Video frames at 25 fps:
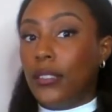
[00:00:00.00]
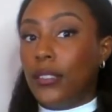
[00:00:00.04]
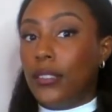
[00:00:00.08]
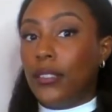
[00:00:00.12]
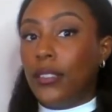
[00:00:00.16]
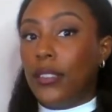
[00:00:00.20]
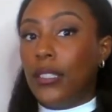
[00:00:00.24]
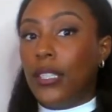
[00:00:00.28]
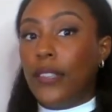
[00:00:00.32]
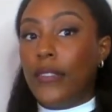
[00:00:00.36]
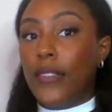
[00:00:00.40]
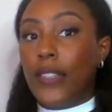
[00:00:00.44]

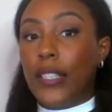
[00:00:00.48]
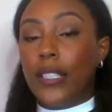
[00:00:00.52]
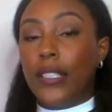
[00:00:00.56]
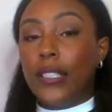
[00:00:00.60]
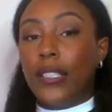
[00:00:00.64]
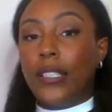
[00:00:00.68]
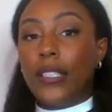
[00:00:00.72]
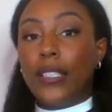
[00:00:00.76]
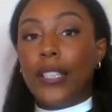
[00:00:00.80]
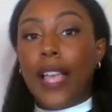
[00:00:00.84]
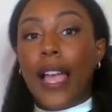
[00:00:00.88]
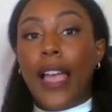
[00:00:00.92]
leave it,
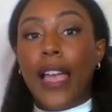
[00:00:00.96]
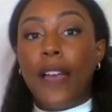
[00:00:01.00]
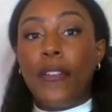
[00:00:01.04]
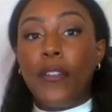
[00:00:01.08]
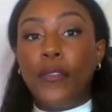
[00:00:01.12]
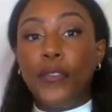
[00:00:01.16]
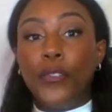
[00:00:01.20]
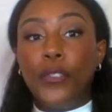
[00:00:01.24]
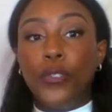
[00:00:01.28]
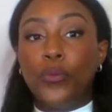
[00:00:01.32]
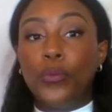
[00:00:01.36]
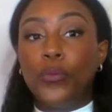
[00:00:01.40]
because I
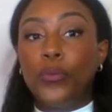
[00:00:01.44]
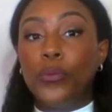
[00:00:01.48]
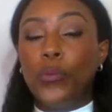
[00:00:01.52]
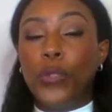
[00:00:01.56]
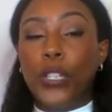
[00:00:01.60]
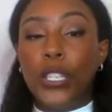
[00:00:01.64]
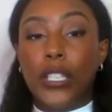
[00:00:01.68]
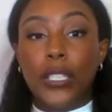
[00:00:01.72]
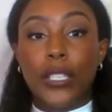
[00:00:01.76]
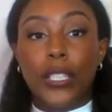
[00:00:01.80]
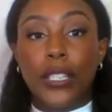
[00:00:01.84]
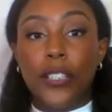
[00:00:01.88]
have a few
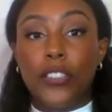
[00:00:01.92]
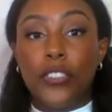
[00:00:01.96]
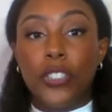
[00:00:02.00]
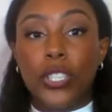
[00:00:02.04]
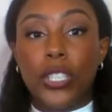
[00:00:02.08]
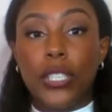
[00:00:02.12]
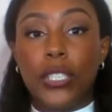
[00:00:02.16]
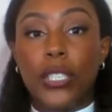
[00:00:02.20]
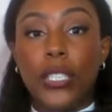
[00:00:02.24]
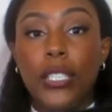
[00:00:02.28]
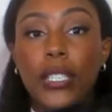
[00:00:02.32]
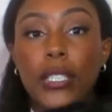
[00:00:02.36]
ones that are
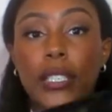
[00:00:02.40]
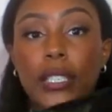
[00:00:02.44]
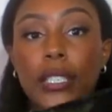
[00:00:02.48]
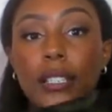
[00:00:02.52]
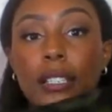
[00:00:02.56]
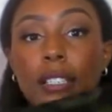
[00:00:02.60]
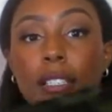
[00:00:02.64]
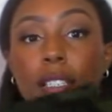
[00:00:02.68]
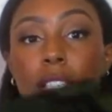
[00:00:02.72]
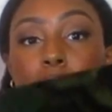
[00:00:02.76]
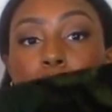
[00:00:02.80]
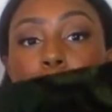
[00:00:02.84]
just sitting there
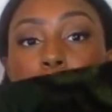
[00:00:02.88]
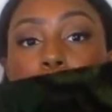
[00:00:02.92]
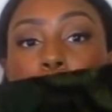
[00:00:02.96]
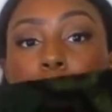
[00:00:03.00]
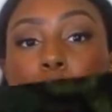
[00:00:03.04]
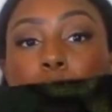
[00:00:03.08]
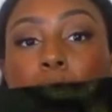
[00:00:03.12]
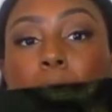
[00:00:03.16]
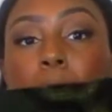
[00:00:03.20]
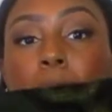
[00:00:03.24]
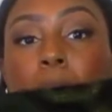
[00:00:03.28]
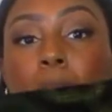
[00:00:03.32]
because they're
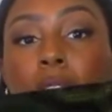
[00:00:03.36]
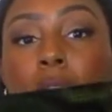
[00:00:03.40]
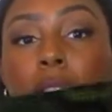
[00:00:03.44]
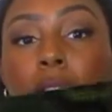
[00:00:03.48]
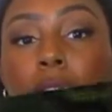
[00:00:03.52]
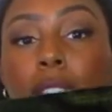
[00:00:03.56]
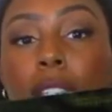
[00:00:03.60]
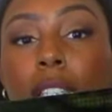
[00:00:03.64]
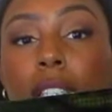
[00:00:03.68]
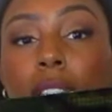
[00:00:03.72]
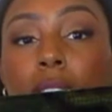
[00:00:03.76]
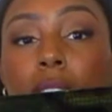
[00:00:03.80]
older.
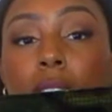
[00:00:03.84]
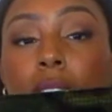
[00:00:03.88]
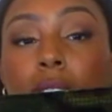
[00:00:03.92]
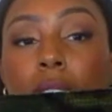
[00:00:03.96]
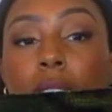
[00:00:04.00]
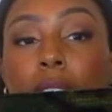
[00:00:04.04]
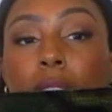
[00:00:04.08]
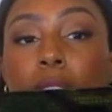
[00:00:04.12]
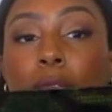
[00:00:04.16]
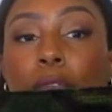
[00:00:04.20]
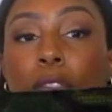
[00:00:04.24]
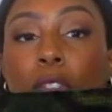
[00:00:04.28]
This is
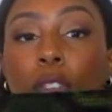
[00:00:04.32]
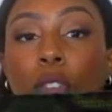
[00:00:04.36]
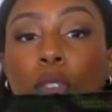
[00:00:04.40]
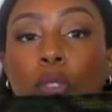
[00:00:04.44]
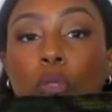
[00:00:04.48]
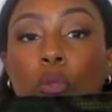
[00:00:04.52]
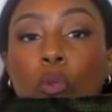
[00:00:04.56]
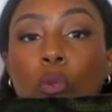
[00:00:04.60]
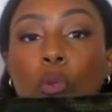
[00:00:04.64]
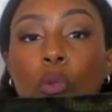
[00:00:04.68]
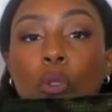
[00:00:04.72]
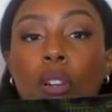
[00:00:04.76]
a
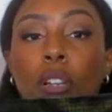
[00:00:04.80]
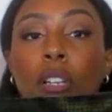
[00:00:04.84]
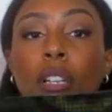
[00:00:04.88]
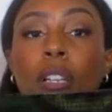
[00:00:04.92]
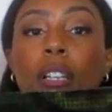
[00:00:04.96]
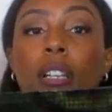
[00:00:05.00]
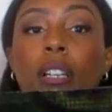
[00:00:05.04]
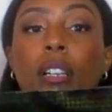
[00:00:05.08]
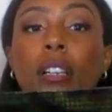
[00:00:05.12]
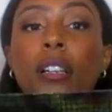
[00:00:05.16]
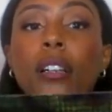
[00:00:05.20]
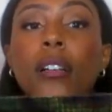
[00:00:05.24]

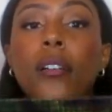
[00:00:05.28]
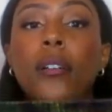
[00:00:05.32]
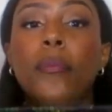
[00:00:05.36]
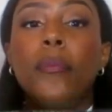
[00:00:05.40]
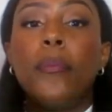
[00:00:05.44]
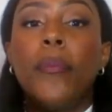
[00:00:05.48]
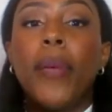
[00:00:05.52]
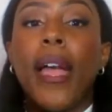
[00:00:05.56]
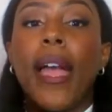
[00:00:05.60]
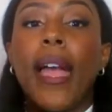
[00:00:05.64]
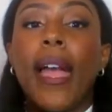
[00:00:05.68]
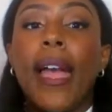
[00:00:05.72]
velour
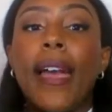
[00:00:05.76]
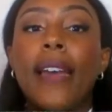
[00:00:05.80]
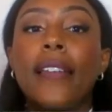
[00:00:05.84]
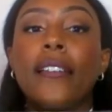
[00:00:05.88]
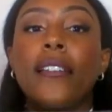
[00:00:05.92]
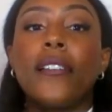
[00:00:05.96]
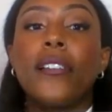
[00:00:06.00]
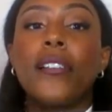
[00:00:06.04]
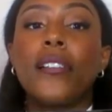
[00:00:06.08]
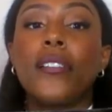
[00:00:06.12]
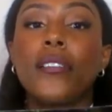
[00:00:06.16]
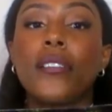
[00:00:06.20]

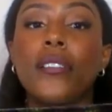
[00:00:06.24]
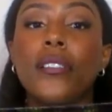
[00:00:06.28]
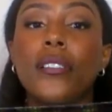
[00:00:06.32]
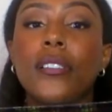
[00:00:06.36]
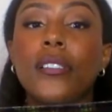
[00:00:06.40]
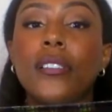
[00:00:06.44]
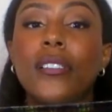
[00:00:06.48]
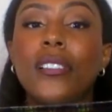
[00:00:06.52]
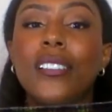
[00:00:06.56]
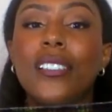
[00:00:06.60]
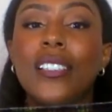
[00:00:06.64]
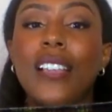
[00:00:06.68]
patterned,
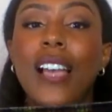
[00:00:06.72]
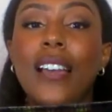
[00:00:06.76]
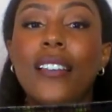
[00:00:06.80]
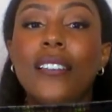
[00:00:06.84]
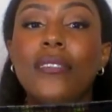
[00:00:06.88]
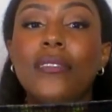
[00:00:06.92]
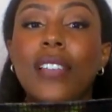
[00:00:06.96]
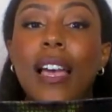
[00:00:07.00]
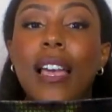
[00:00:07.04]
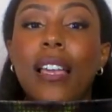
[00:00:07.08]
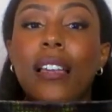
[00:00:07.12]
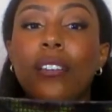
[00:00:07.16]
looks kind
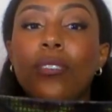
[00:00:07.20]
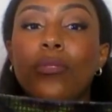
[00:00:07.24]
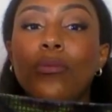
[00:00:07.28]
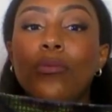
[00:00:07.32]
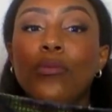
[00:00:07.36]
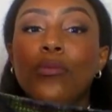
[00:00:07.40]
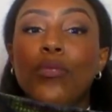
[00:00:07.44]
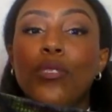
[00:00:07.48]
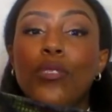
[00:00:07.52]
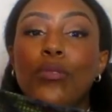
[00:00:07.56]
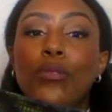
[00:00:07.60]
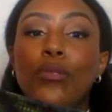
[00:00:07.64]
of like
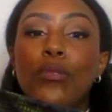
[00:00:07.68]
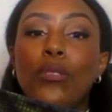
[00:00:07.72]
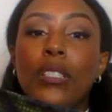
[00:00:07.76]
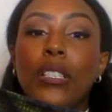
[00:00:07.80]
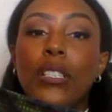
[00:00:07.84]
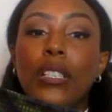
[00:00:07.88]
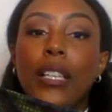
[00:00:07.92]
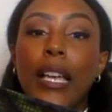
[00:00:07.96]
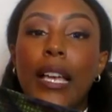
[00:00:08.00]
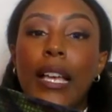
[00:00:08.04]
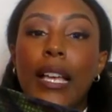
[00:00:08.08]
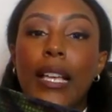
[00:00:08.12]
rose
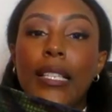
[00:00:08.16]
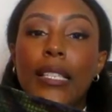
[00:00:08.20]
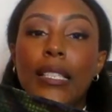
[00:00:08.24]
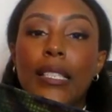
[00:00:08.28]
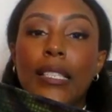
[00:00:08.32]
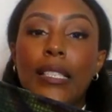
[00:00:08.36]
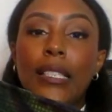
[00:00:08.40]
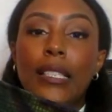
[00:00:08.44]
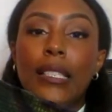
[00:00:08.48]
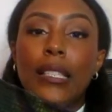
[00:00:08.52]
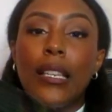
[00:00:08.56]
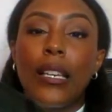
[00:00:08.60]

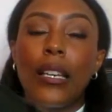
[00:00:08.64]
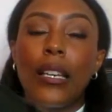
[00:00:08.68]
glass